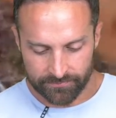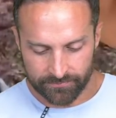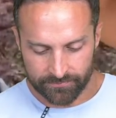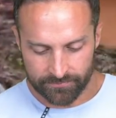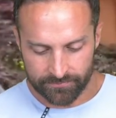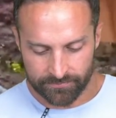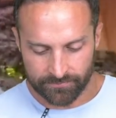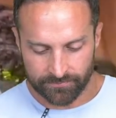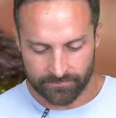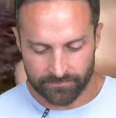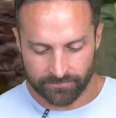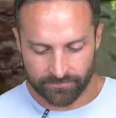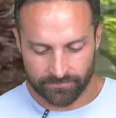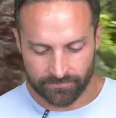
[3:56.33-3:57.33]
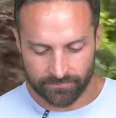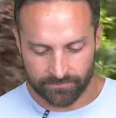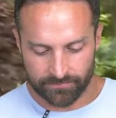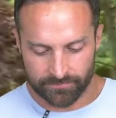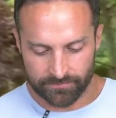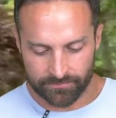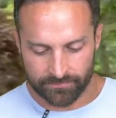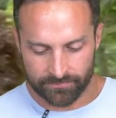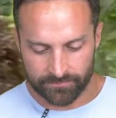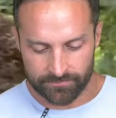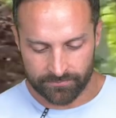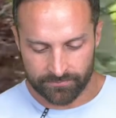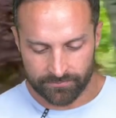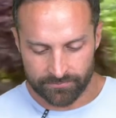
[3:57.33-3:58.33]

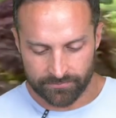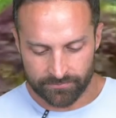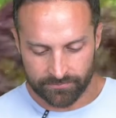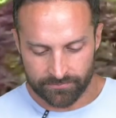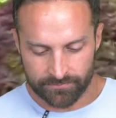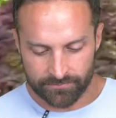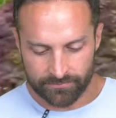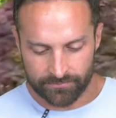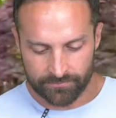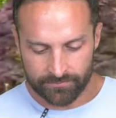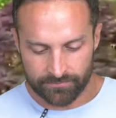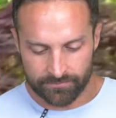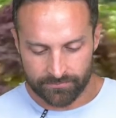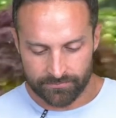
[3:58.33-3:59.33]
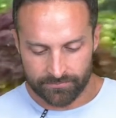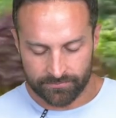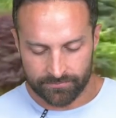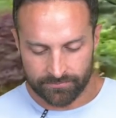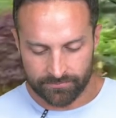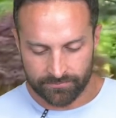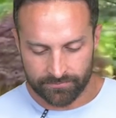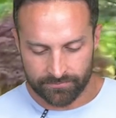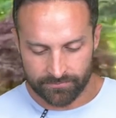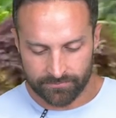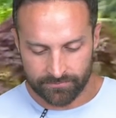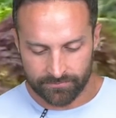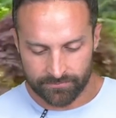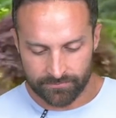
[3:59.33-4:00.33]

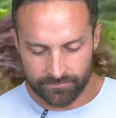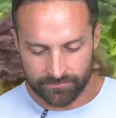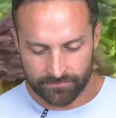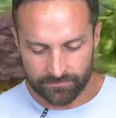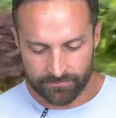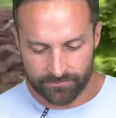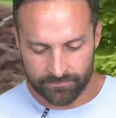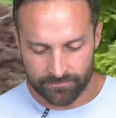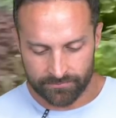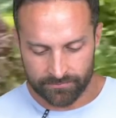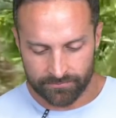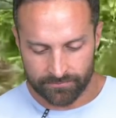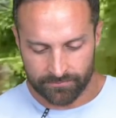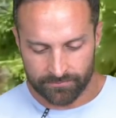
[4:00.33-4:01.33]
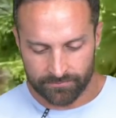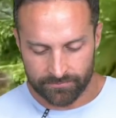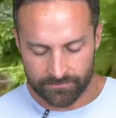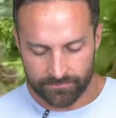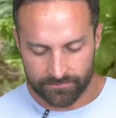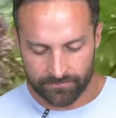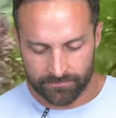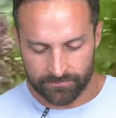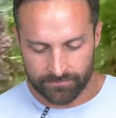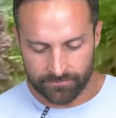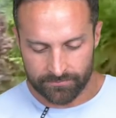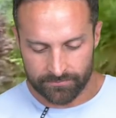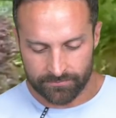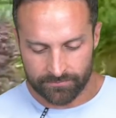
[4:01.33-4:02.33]

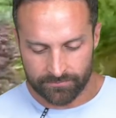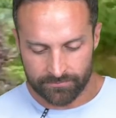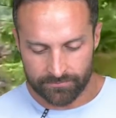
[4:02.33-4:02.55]
[no speech]